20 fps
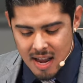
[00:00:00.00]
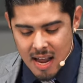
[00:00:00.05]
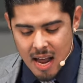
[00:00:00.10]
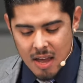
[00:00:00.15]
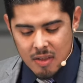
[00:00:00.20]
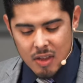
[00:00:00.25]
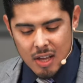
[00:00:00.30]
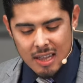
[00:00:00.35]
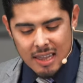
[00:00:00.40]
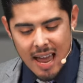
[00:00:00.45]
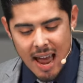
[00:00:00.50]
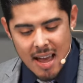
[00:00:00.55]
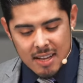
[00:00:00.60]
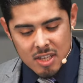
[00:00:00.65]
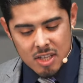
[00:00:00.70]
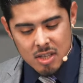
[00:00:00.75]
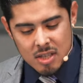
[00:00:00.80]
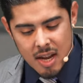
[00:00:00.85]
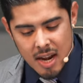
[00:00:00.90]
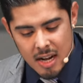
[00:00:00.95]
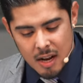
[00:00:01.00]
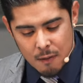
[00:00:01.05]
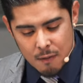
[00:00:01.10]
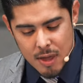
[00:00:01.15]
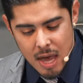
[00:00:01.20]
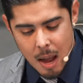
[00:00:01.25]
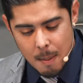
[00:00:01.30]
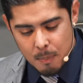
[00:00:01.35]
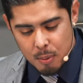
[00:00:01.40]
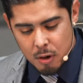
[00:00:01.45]
And the last state of
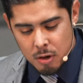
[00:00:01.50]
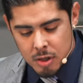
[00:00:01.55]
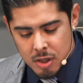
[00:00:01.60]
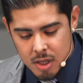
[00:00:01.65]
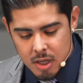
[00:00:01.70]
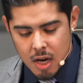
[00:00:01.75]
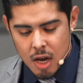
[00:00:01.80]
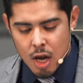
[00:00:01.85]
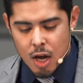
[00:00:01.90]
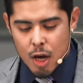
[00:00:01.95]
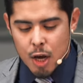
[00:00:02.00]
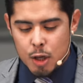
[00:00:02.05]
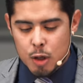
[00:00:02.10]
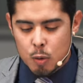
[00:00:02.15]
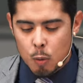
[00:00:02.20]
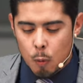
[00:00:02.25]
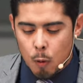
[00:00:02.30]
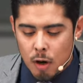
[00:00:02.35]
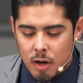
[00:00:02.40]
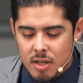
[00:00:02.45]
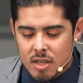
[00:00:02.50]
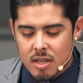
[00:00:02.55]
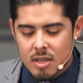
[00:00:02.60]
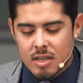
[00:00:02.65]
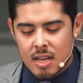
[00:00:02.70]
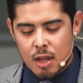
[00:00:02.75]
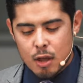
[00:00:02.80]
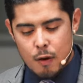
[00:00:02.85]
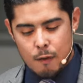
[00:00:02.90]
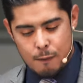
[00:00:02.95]
that person is worse
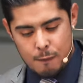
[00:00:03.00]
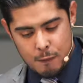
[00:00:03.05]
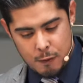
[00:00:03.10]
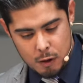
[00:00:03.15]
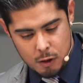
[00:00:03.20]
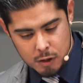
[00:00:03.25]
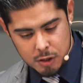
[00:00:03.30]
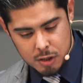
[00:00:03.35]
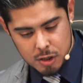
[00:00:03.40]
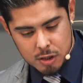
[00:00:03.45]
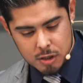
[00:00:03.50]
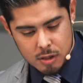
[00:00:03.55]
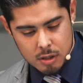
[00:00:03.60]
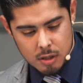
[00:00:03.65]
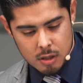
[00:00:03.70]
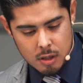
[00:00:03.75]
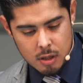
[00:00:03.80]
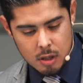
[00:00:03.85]
than the first.